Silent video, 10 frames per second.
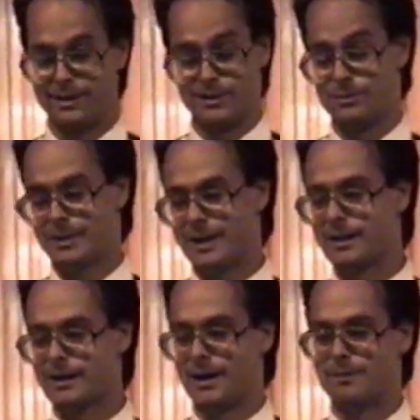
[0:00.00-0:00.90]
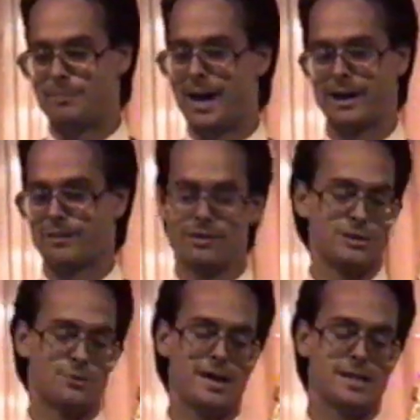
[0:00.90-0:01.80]
they do in any kind of panic
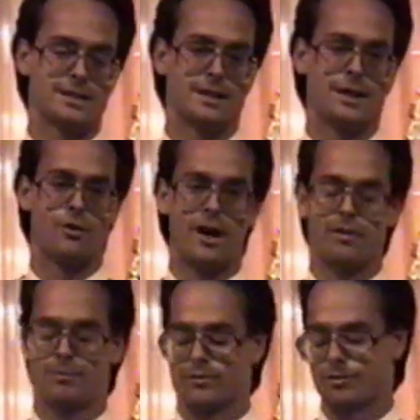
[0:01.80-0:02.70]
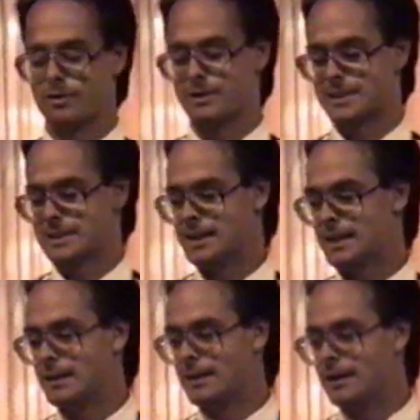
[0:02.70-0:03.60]
situation. They grasp at straws.
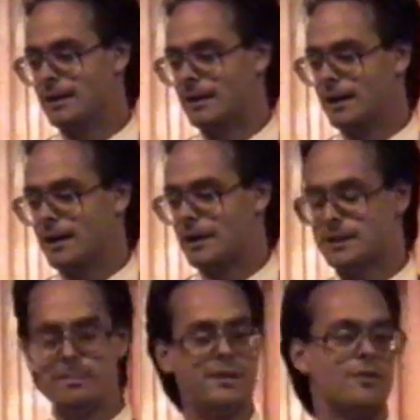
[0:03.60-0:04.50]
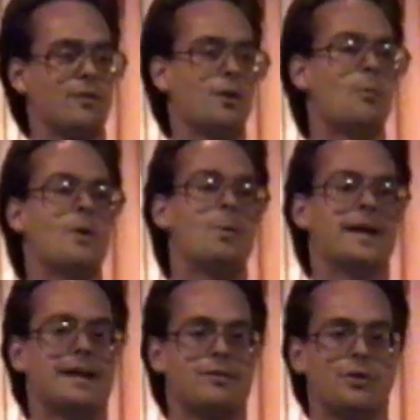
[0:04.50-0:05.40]
To me, there's only one
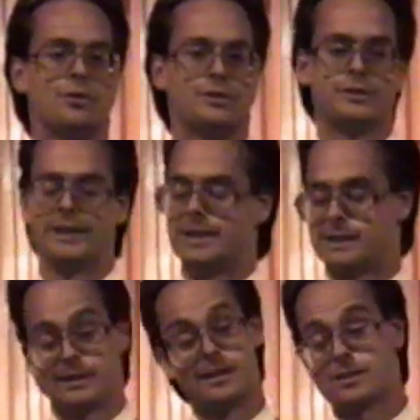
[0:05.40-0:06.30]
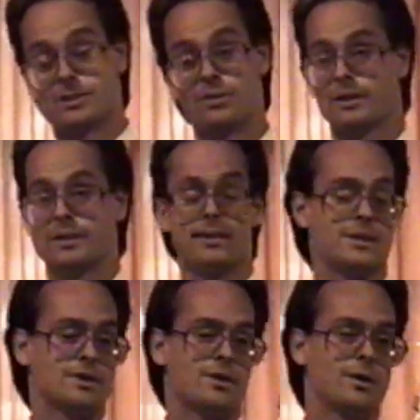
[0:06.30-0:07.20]
way to get social change, and historically,
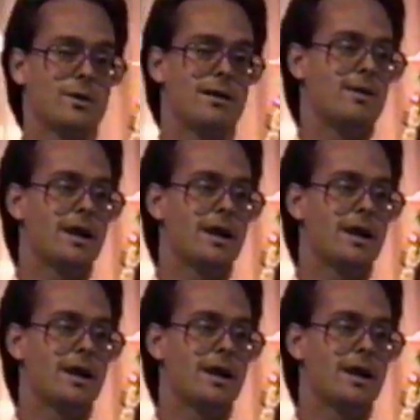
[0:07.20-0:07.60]
this is the only